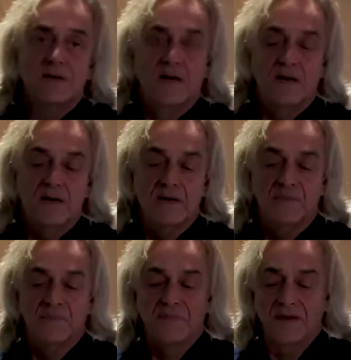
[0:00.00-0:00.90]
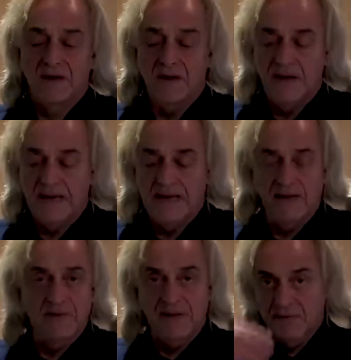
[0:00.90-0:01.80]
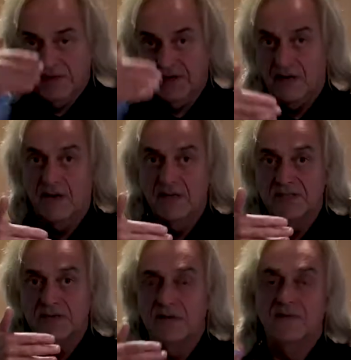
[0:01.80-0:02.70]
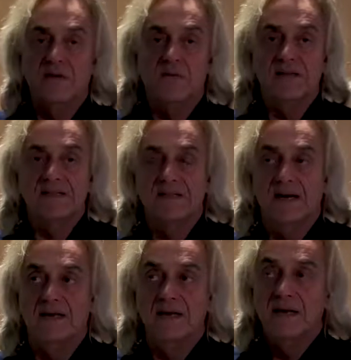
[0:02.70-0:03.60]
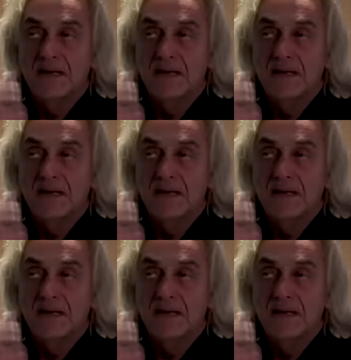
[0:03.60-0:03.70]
where there was an Argus stove on the one side.